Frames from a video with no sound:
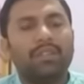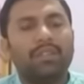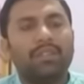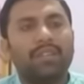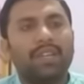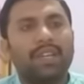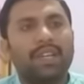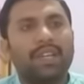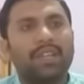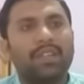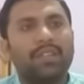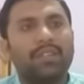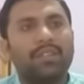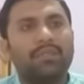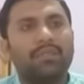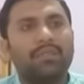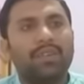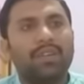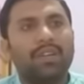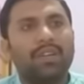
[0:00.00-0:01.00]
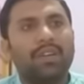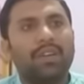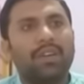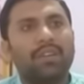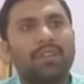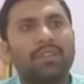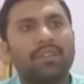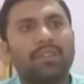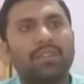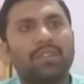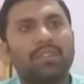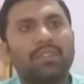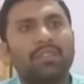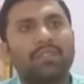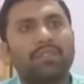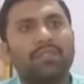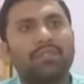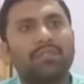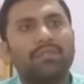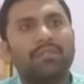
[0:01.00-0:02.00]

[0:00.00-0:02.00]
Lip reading: Second, what are the